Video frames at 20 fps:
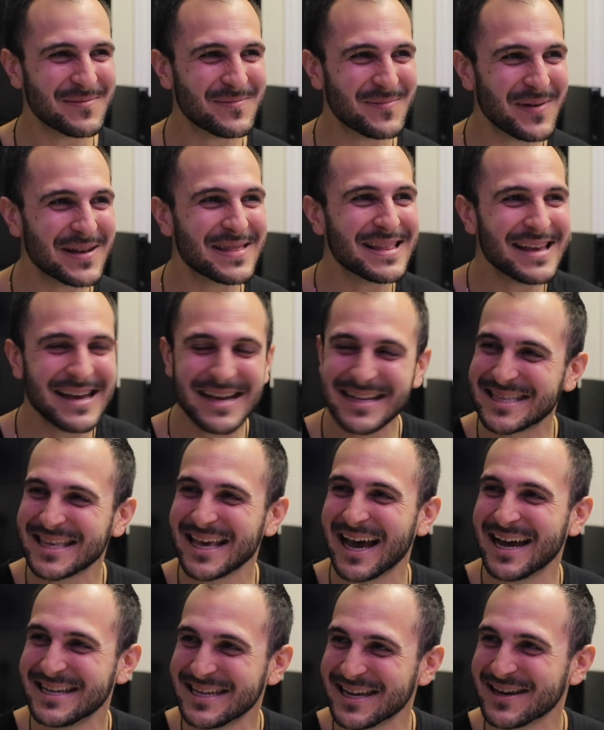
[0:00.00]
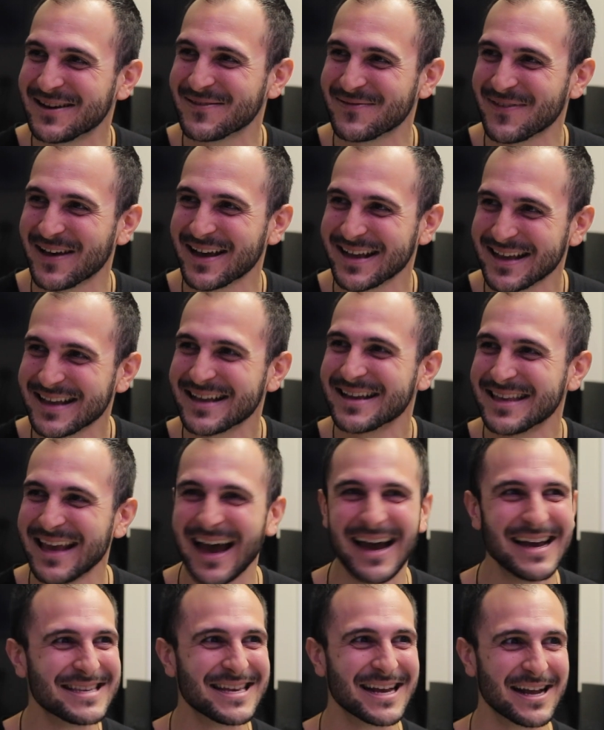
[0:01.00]
But it's the idea of like,
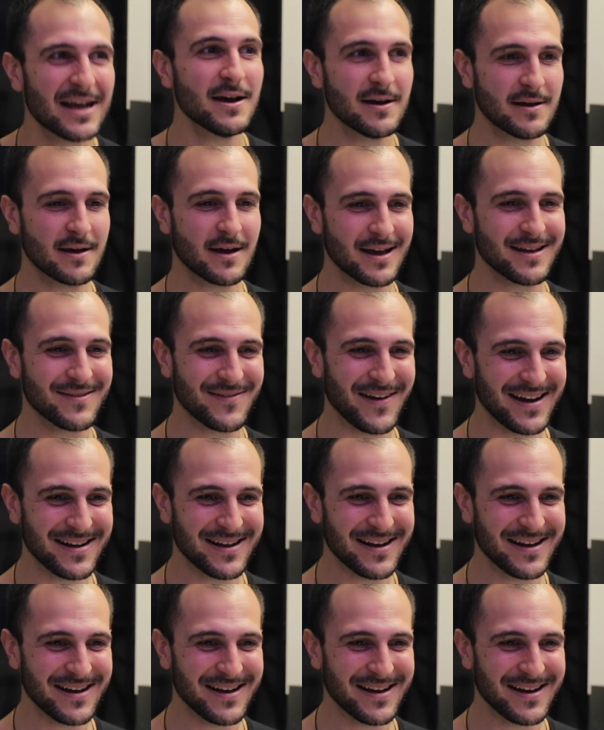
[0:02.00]
he's like, okay, fine.